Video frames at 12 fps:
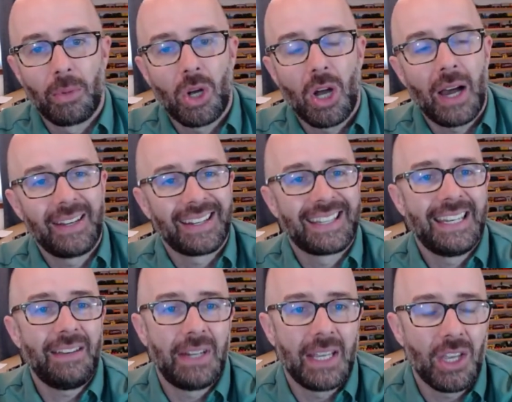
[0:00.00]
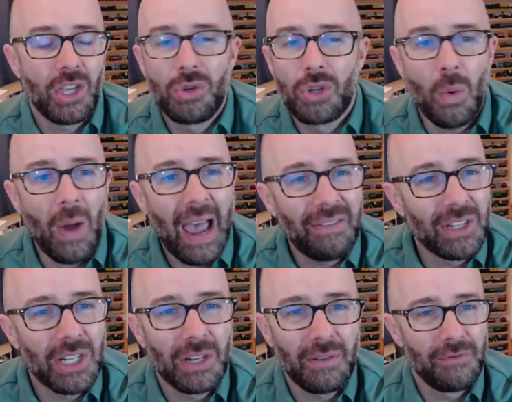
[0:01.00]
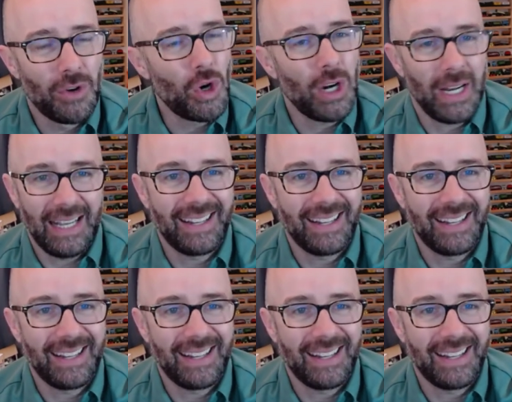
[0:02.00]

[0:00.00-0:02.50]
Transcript: conductivity, you don't have to convert